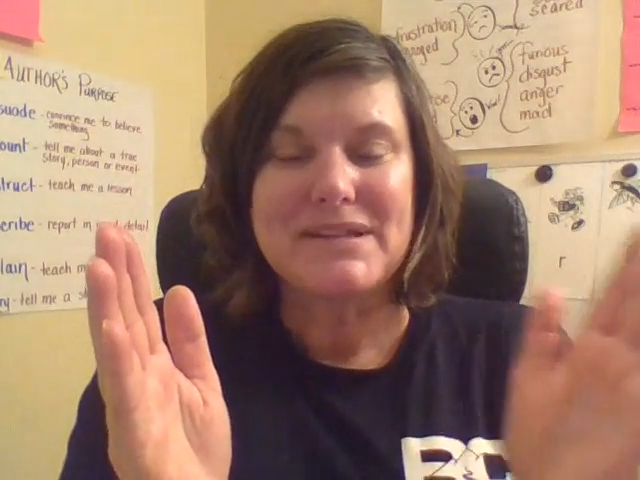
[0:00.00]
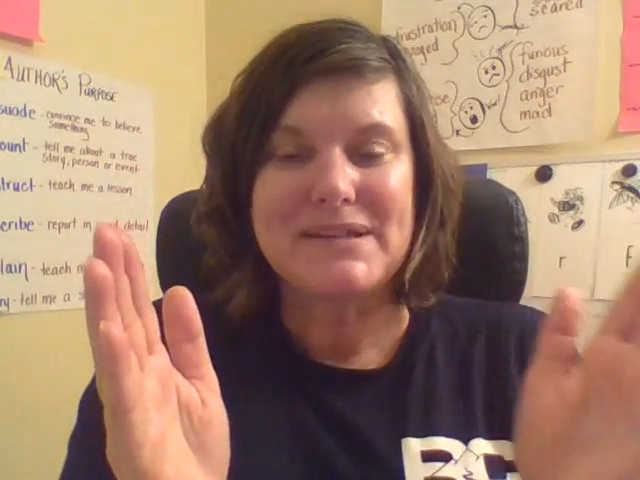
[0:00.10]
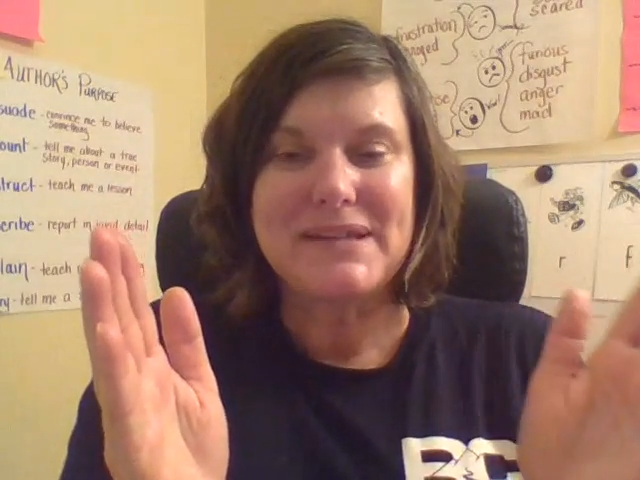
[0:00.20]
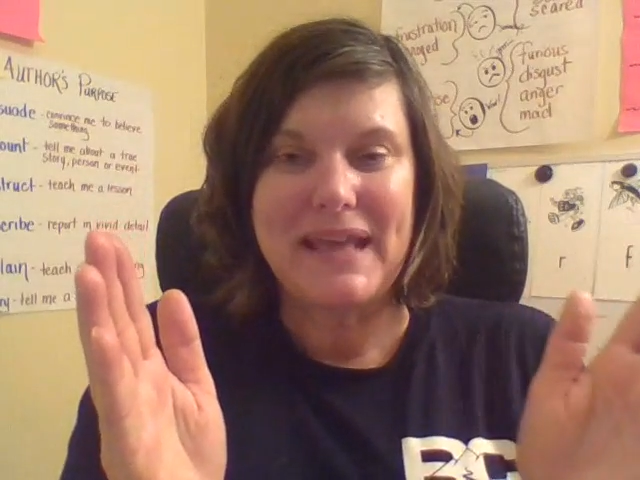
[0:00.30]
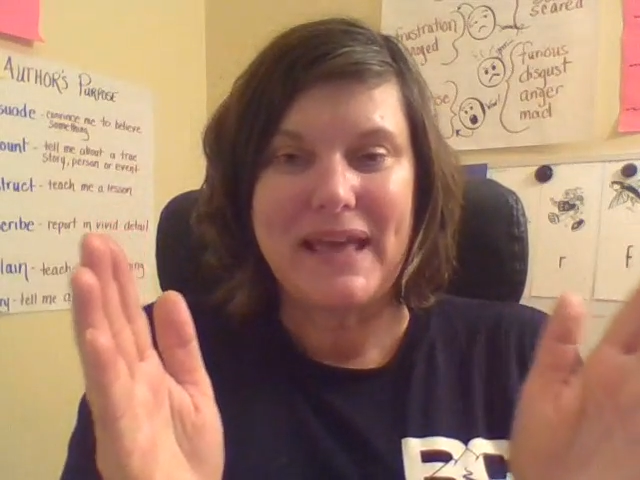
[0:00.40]

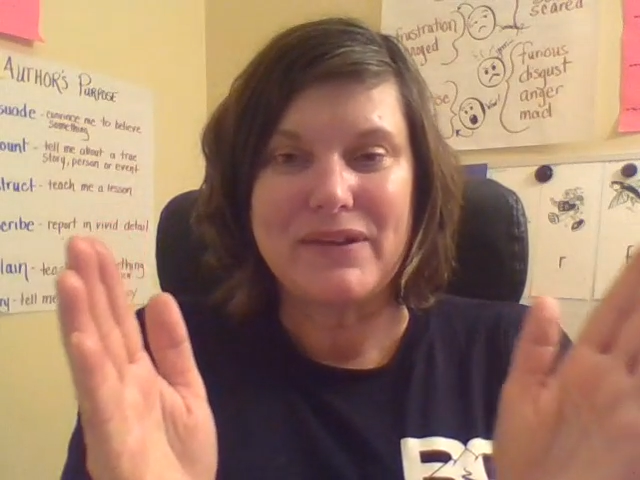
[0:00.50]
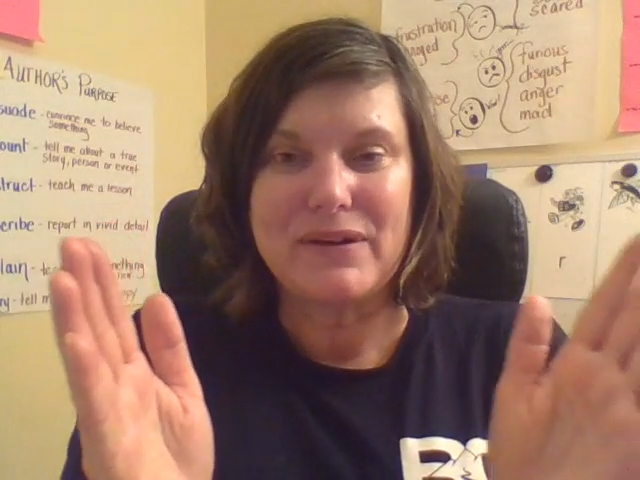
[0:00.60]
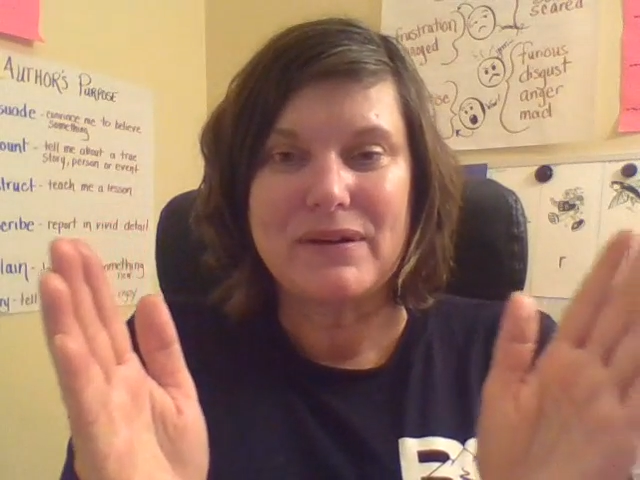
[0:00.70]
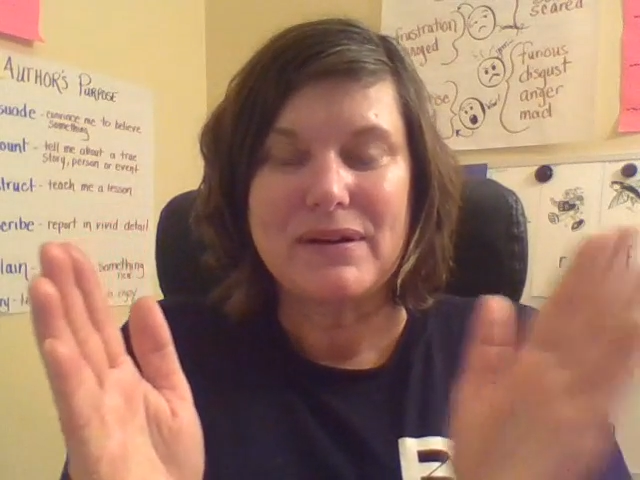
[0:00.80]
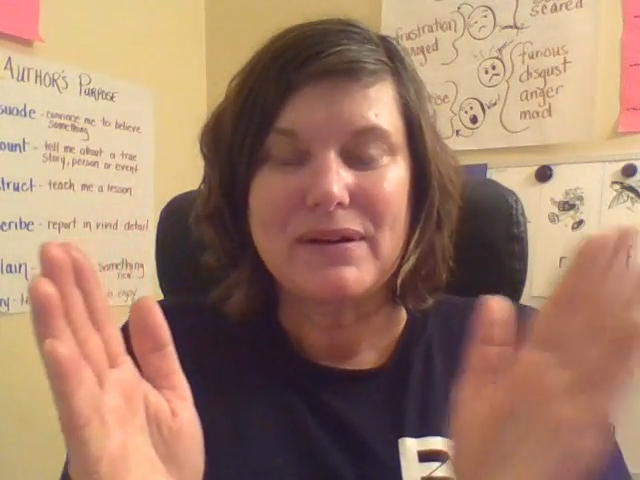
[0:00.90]

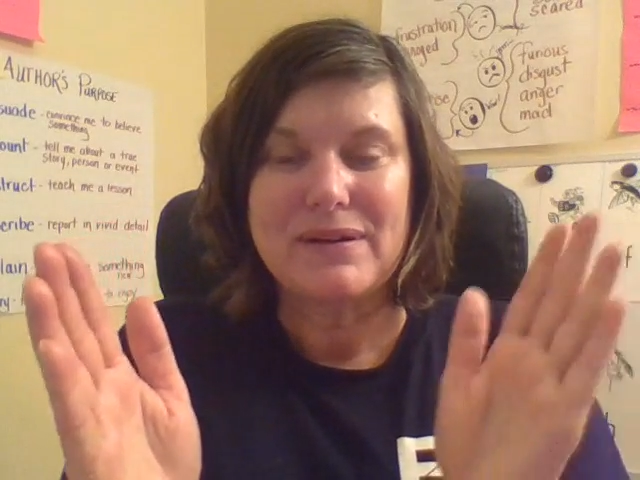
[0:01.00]
Together